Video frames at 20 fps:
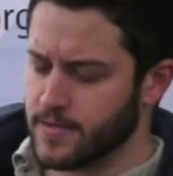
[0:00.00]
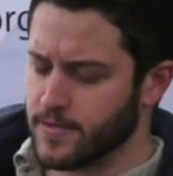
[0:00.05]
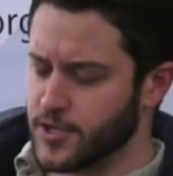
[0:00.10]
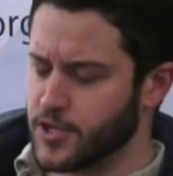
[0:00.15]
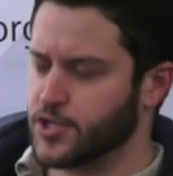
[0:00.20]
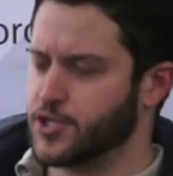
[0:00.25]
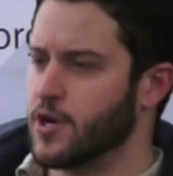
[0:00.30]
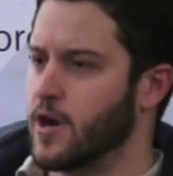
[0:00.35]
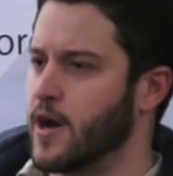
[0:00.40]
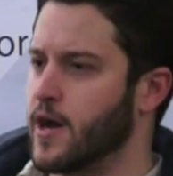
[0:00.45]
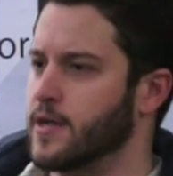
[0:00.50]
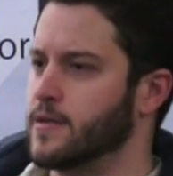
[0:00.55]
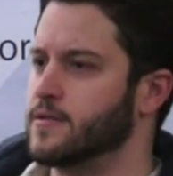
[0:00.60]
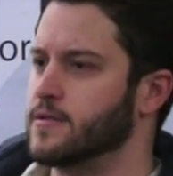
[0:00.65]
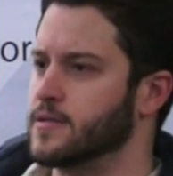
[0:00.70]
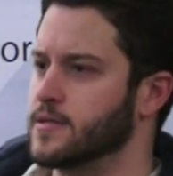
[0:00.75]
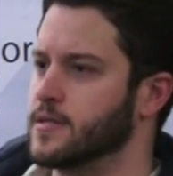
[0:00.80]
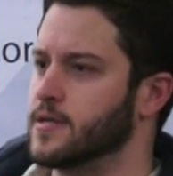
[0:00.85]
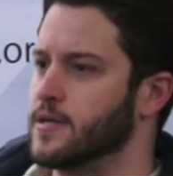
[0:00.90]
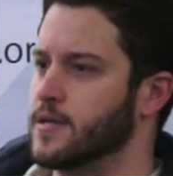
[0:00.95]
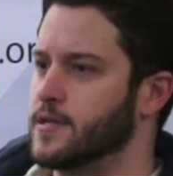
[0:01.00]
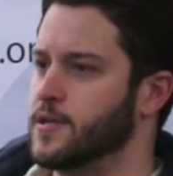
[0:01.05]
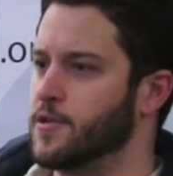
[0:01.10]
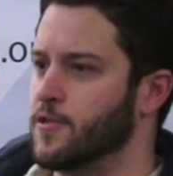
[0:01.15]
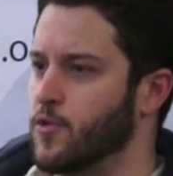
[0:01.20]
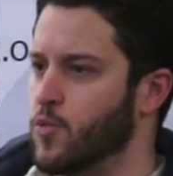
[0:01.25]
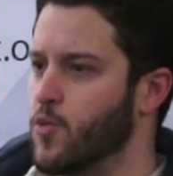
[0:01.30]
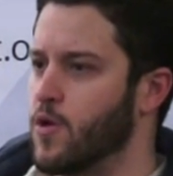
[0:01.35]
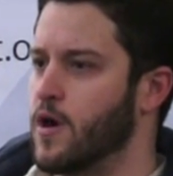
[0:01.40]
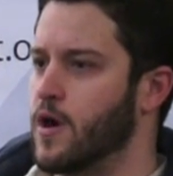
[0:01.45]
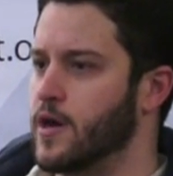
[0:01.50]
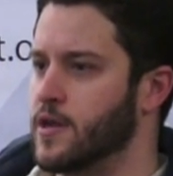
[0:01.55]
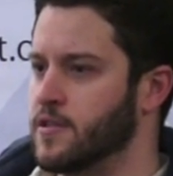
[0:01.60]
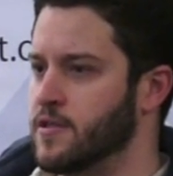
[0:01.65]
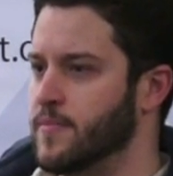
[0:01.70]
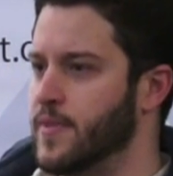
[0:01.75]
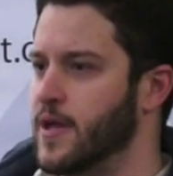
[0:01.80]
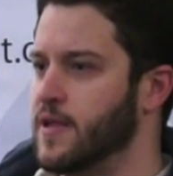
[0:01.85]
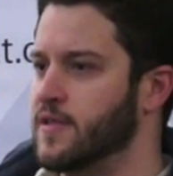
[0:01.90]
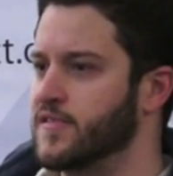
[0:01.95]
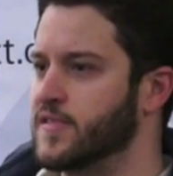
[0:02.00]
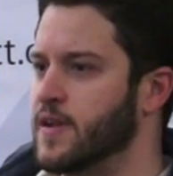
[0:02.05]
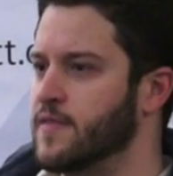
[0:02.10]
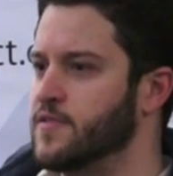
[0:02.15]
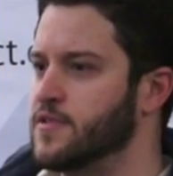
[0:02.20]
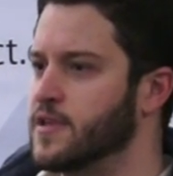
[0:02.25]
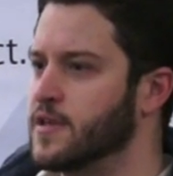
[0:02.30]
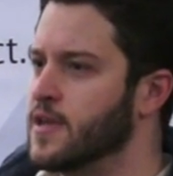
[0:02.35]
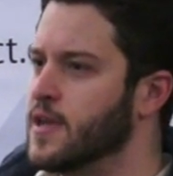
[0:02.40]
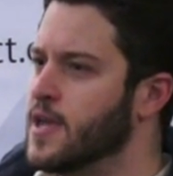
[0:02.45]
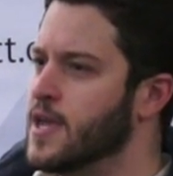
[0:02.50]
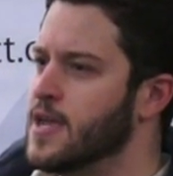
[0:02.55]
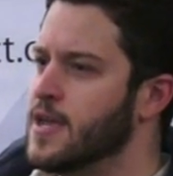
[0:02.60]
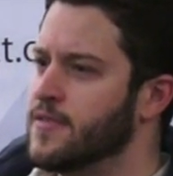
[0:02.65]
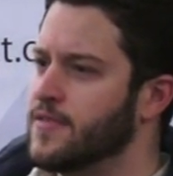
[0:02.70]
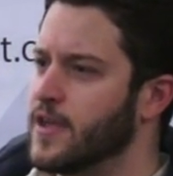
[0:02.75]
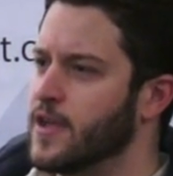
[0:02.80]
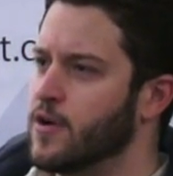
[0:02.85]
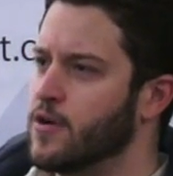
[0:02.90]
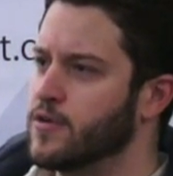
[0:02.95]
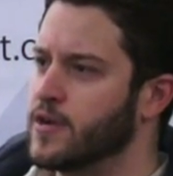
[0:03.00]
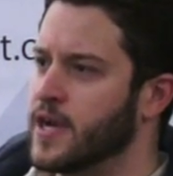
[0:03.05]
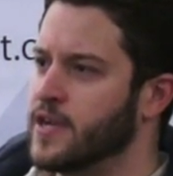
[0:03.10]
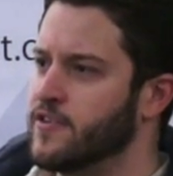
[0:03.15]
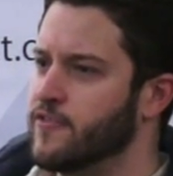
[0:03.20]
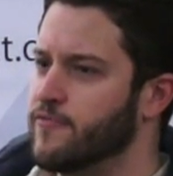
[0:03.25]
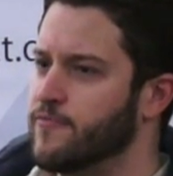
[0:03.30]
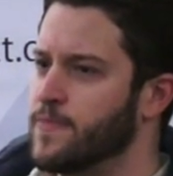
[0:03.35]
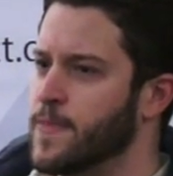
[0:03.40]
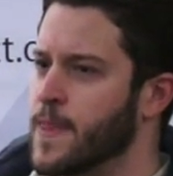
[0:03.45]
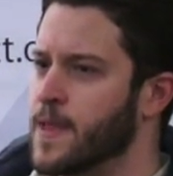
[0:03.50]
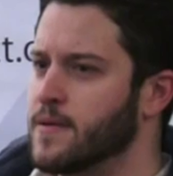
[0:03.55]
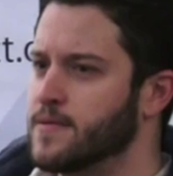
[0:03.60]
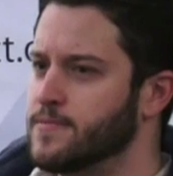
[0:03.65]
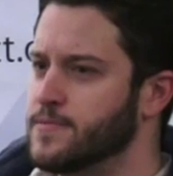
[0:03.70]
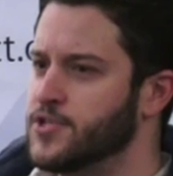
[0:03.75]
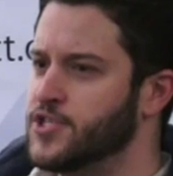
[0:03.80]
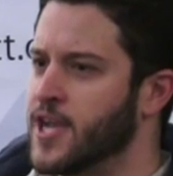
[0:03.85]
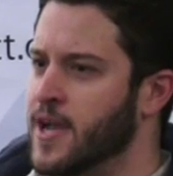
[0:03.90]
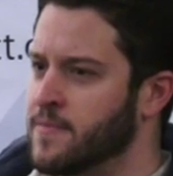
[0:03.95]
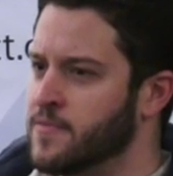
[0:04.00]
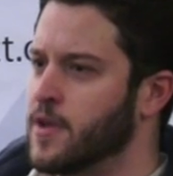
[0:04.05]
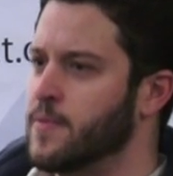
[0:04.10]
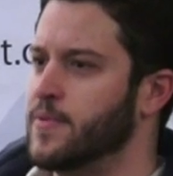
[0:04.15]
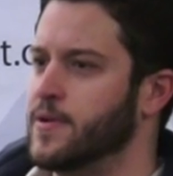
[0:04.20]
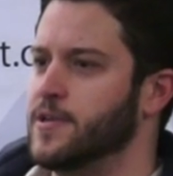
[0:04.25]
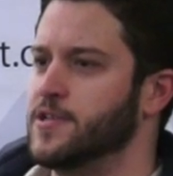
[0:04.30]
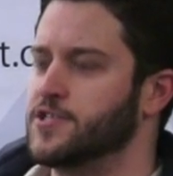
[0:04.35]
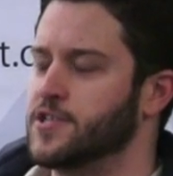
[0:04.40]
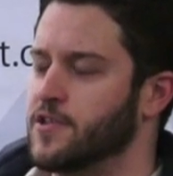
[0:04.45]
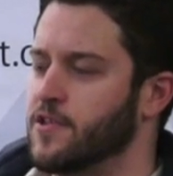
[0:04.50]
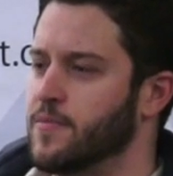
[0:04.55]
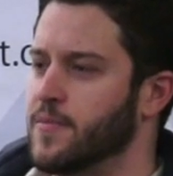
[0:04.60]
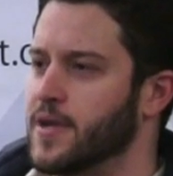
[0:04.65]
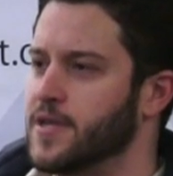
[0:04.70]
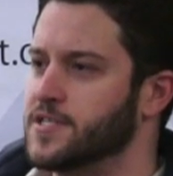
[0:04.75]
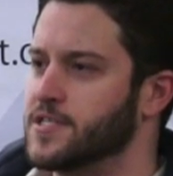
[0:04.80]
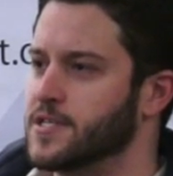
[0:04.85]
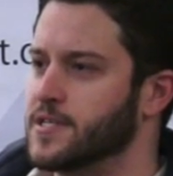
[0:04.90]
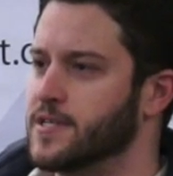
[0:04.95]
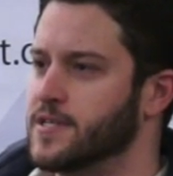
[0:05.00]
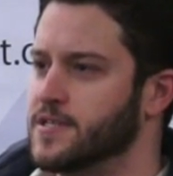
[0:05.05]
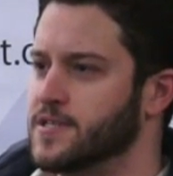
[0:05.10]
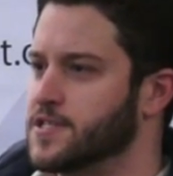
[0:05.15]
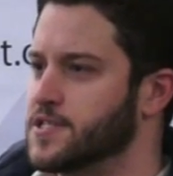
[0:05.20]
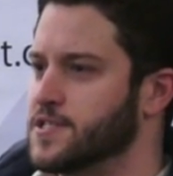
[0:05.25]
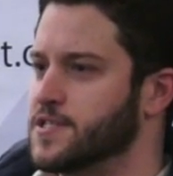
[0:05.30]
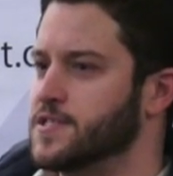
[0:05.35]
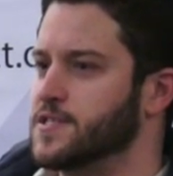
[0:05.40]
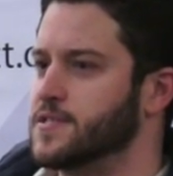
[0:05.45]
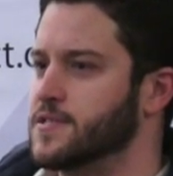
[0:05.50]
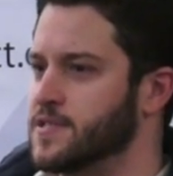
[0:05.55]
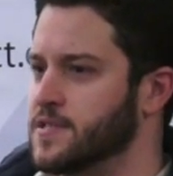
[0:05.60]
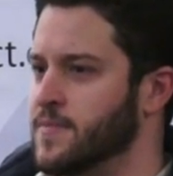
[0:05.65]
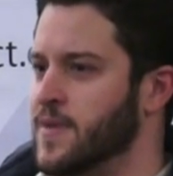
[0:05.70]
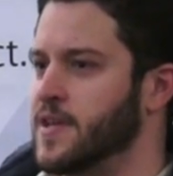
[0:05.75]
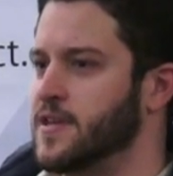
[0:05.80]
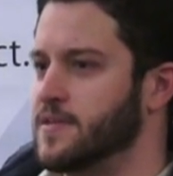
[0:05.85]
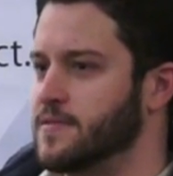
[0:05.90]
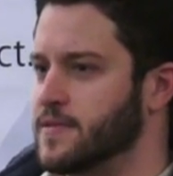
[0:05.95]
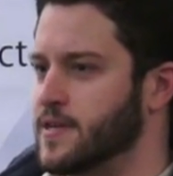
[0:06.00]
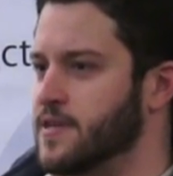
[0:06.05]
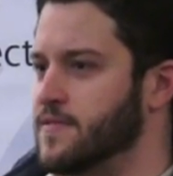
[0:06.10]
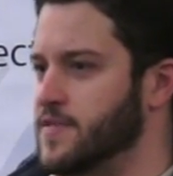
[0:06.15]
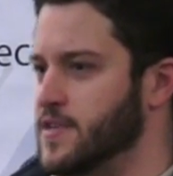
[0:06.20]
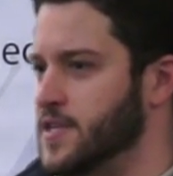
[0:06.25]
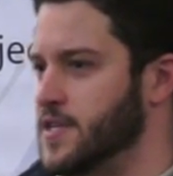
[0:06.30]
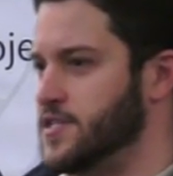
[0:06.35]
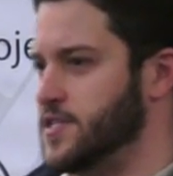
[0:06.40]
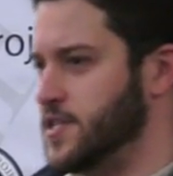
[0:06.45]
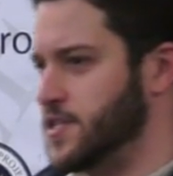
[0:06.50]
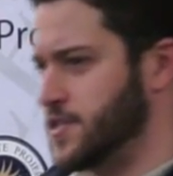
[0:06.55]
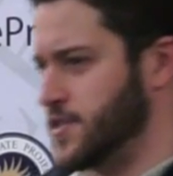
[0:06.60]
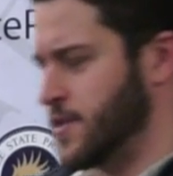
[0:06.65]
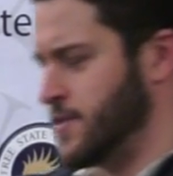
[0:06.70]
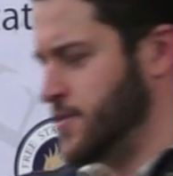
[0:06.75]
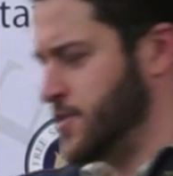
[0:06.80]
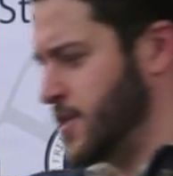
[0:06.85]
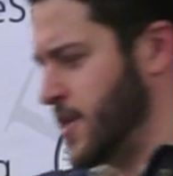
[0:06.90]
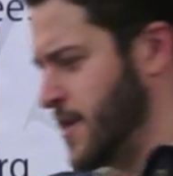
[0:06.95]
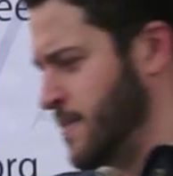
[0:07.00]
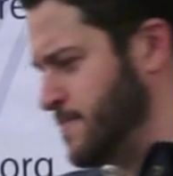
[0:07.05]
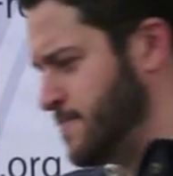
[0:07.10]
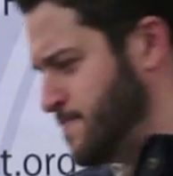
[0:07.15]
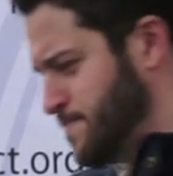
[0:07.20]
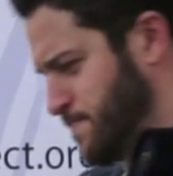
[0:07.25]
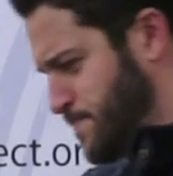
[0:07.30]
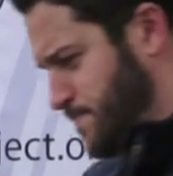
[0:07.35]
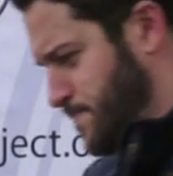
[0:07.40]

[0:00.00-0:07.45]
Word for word: the shot uh, you know, the wad and the pellets and everything, they all kind of jammed up on each other, basically. This is to make it kind of the easiest to understand.